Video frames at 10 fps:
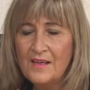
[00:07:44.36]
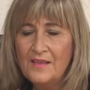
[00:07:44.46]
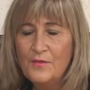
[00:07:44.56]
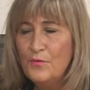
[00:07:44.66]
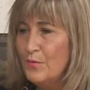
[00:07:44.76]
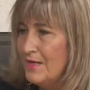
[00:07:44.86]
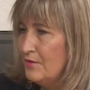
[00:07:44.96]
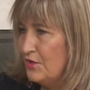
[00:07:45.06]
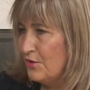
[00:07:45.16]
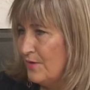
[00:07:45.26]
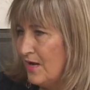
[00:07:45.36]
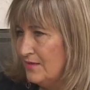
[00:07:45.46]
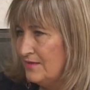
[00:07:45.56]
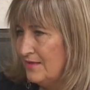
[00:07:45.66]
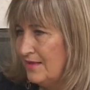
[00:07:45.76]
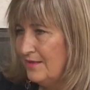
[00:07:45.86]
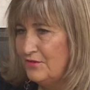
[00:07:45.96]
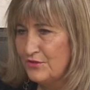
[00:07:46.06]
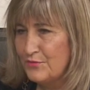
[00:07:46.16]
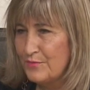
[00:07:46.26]
One curiosity,
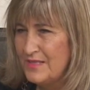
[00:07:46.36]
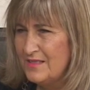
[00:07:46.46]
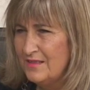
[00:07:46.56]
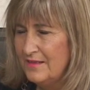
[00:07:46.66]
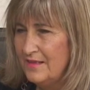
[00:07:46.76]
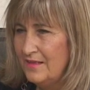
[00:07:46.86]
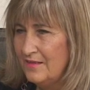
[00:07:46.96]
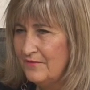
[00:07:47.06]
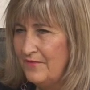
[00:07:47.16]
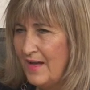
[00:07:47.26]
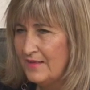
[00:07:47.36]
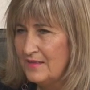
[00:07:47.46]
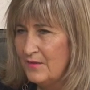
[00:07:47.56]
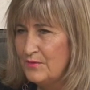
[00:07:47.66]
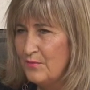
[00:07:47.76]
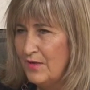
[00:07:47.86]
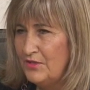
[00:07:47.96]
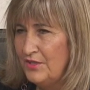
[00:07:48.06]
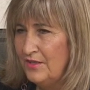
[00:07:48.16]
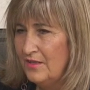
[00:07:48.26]
just recently, in fact, I was
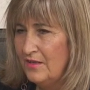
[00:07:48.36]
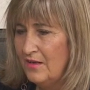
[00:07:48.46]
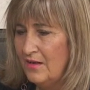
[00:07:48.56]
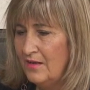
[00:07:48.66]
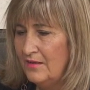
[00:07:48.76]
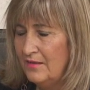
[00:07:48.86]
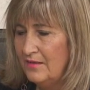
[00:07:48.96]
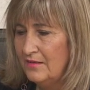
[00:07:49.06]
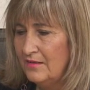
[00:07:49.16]
watching it on